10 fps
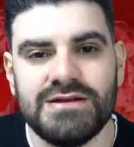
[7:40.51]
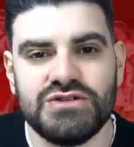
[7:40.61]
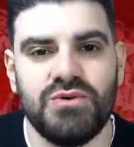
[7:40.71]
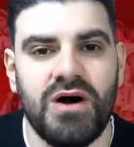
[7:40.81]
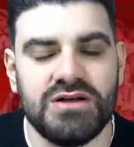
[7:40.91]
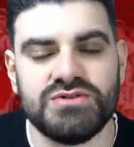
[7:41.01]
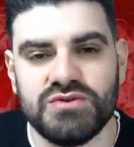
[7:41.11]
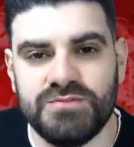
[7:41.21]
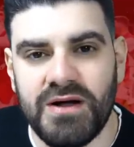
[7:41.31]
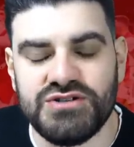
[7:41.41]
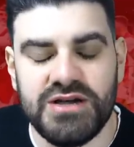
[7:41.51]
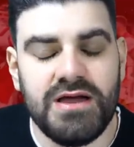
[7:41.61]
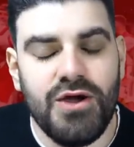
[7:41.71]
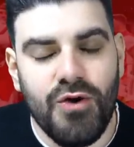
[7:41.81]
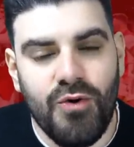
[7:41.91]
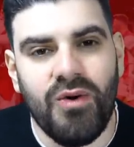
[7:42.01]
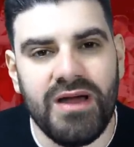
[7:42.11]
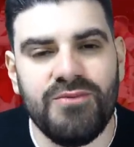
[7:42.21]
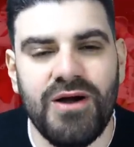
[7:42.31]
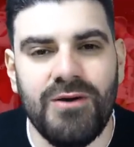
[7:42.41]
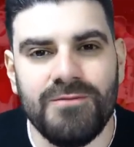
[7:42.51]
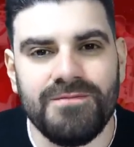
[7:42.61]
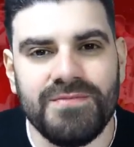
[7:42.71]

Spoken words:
to Arsenal's budget quite well.